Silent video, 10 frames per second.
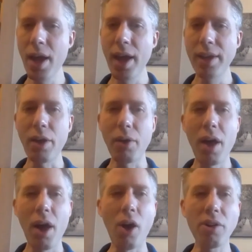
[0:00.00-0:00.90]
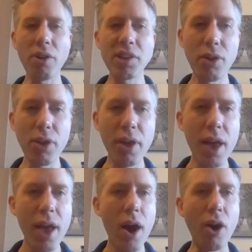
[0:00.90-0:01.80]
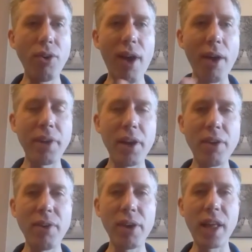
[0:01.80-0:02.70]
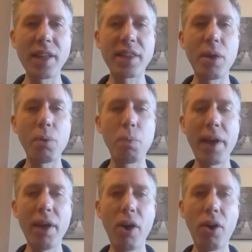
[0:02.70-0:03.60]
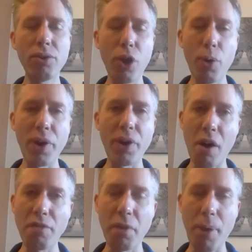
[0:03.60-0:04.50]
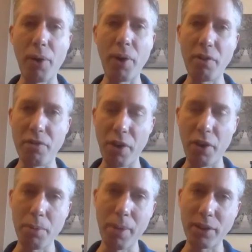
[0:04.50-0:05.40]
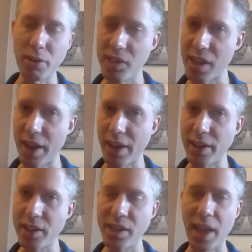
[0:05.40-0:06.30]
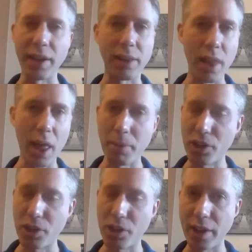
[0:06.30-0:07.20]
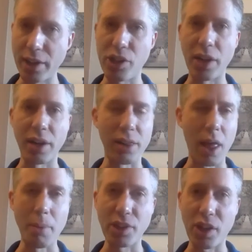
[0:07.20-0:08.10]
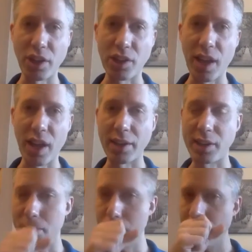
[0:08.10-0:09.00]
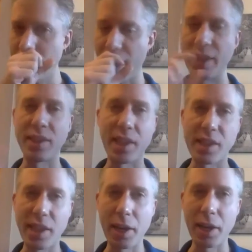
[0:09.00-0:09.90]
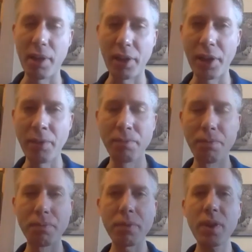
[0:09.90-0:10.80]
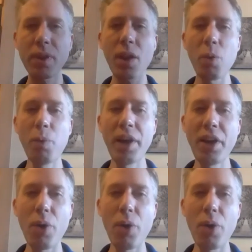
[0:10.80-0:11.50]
Now, also look around and realize that we all know enough about environmental science and climate change science and sustainability. We know